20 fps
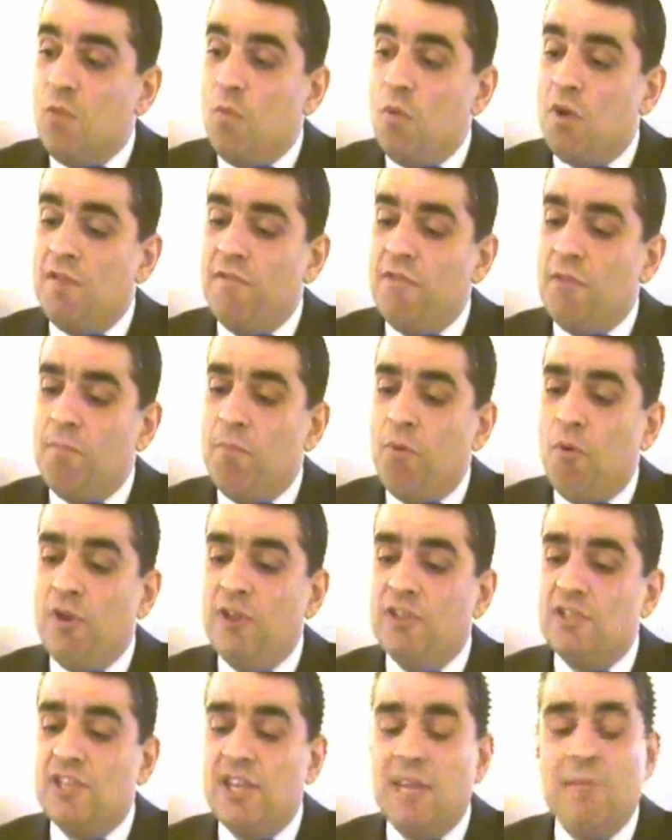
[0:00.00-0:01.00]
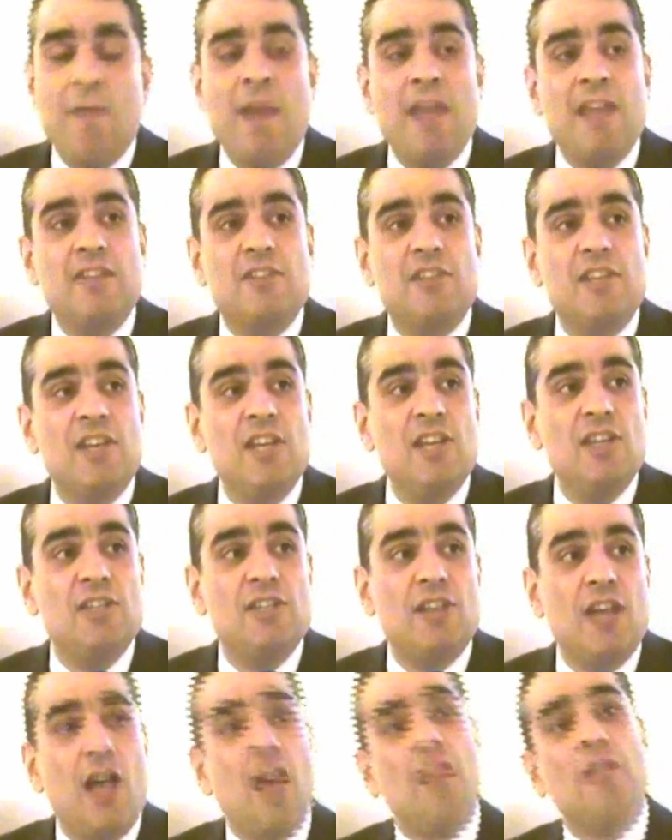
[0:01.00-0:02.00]
One of the points he makes in
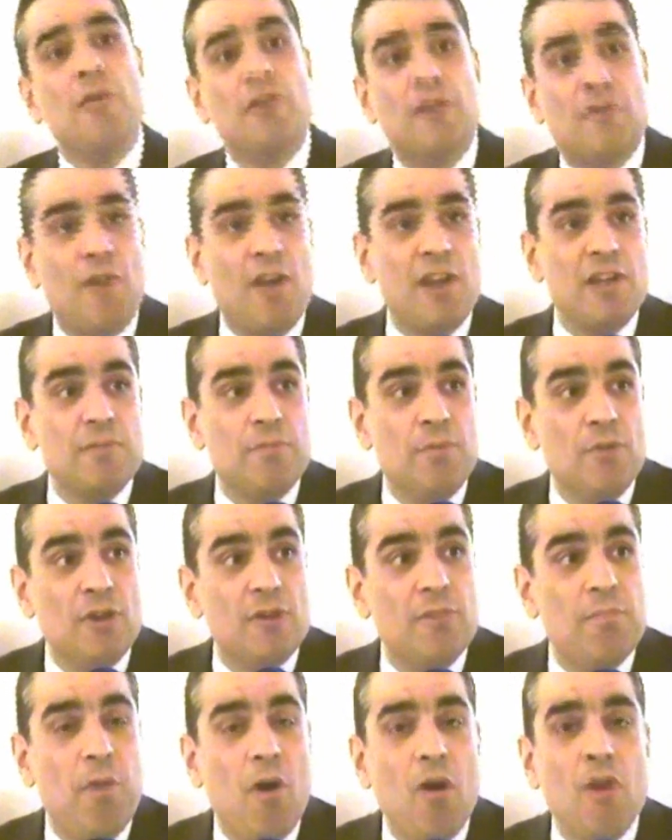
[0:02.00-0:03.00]
his other great book,